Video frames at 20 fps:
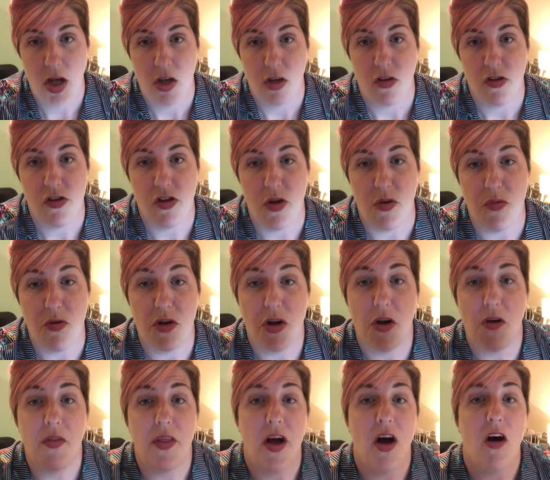So
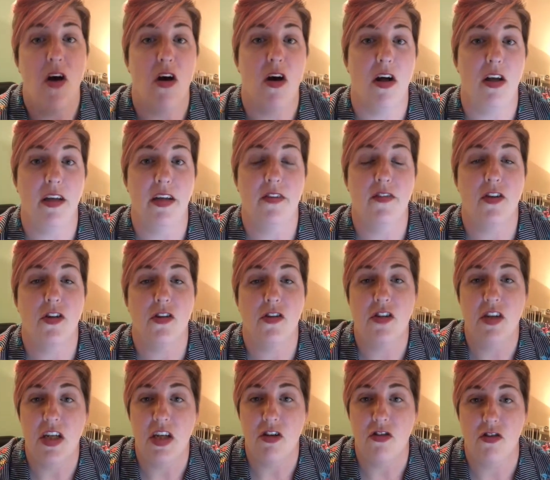know that all of your
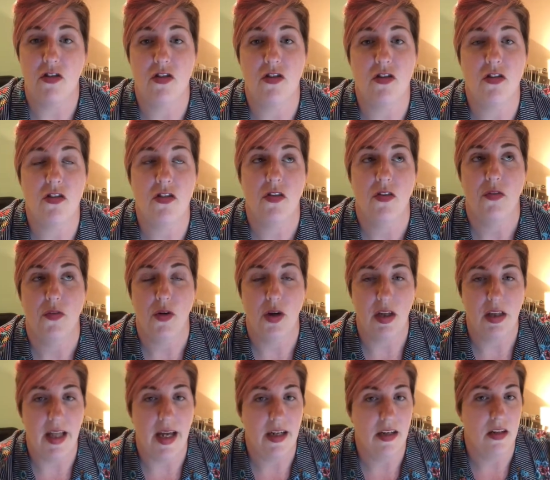teachers for
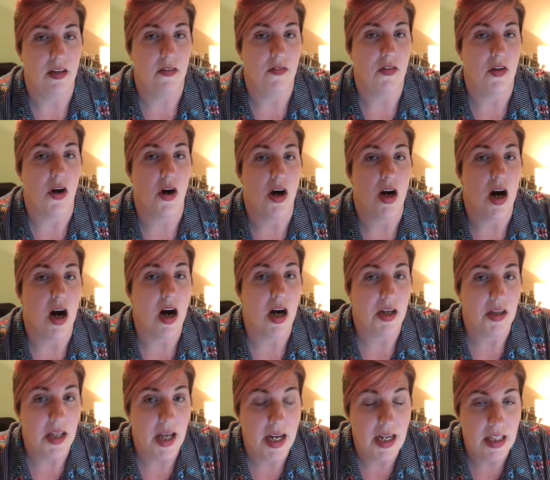electives are
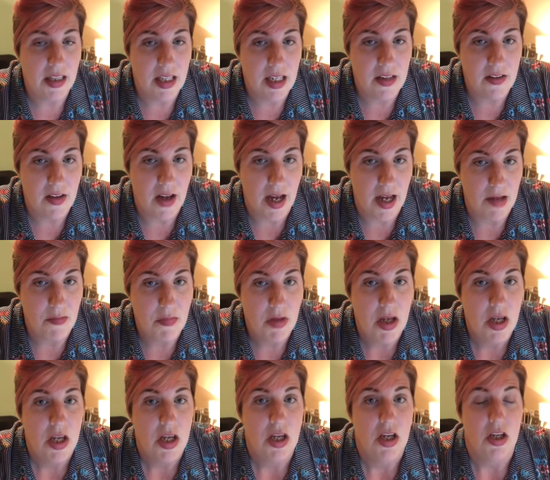online at that time.
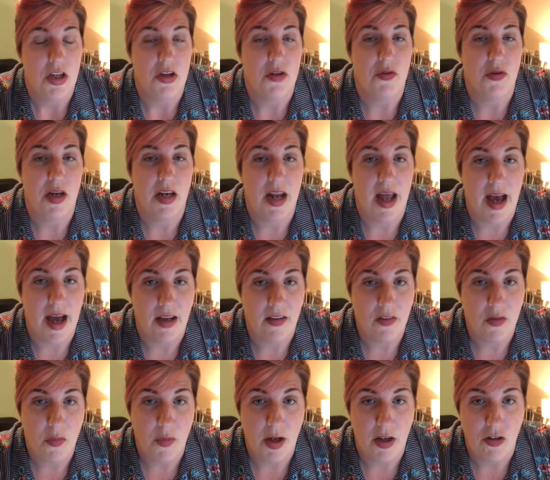You can ask
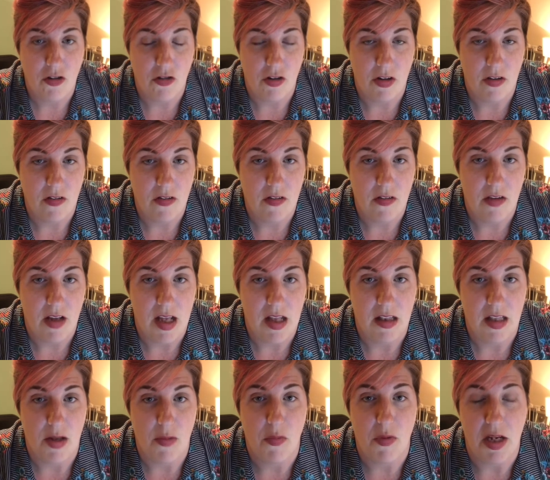questions and
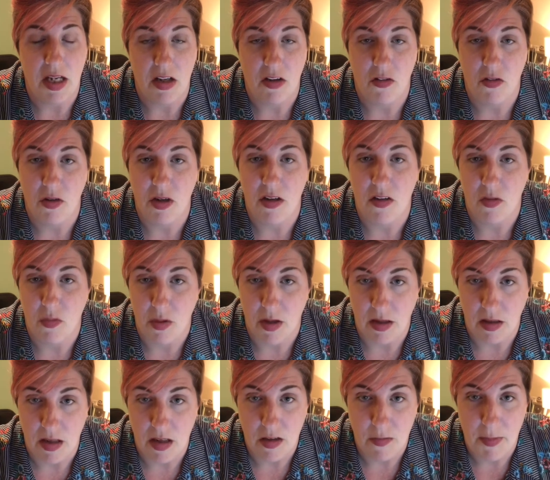they will answer it as
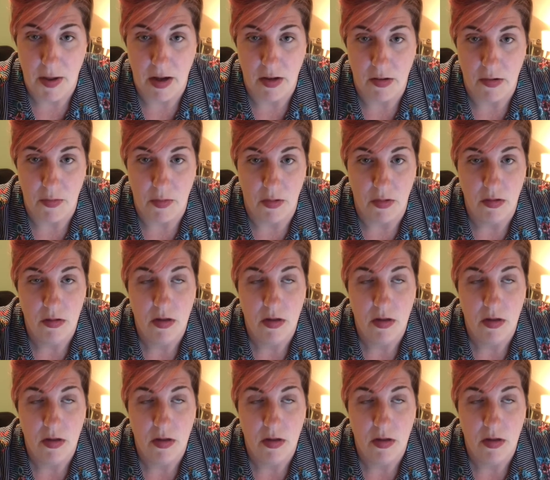quickly as possible.